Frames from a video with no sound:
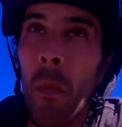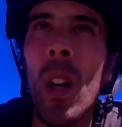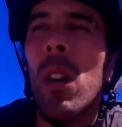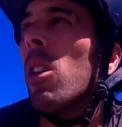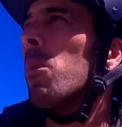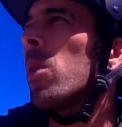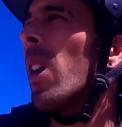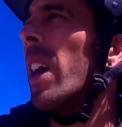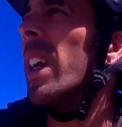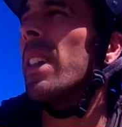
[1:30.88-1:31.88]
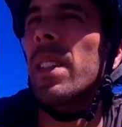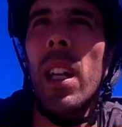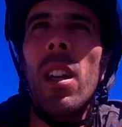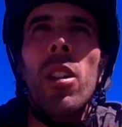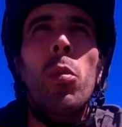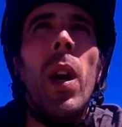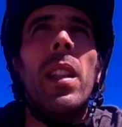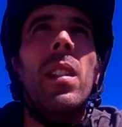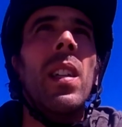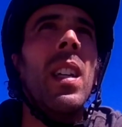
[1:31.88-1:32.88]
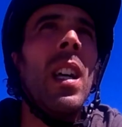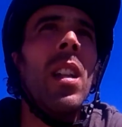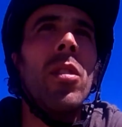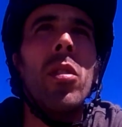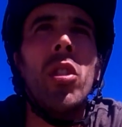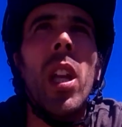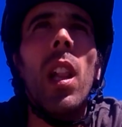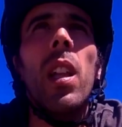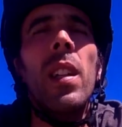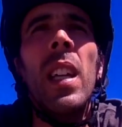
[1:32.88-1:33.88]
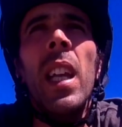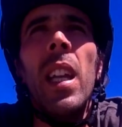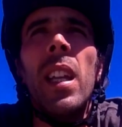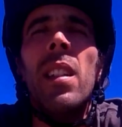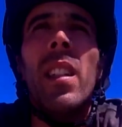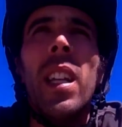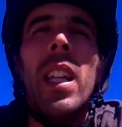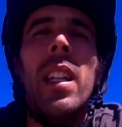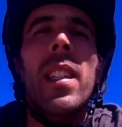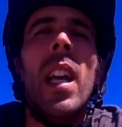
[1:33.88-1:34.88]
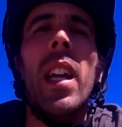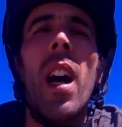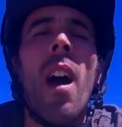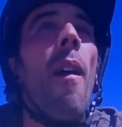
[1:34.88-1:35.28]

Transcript: Oh boy, cannot wait to chill in Ericeira.